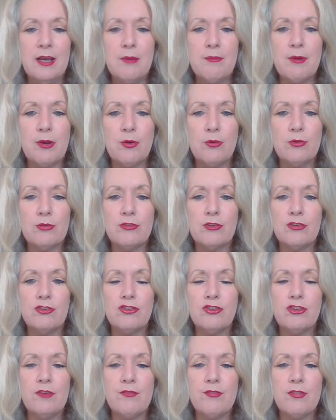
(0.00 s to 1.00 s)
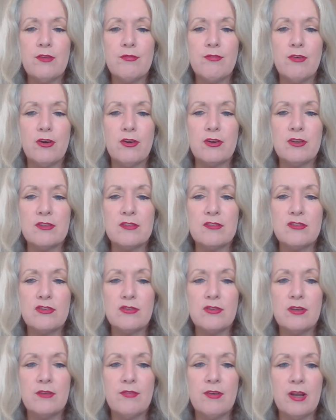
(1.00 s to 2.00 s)
but also shift the focus to
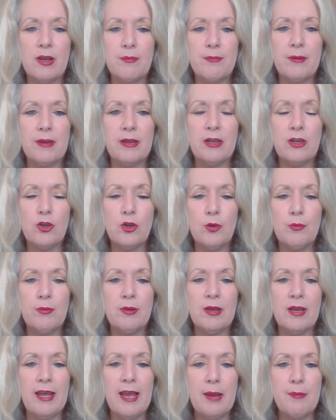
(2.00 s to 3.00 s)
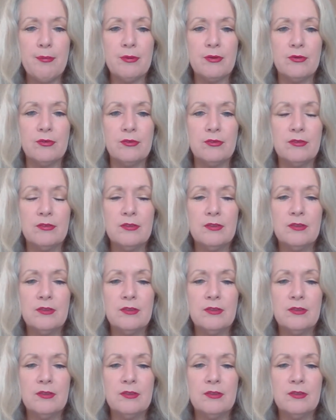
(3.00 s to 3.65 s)
developing human capital,